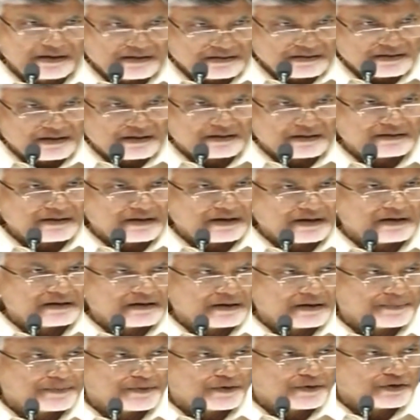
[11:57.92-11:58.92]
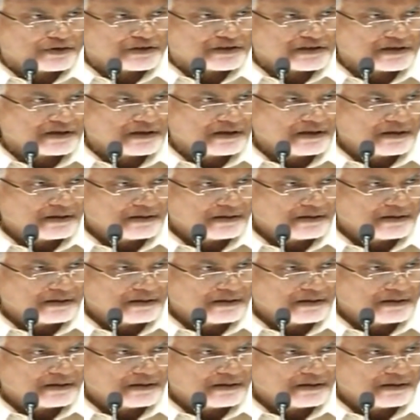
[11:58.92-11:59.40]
It is not correct approach.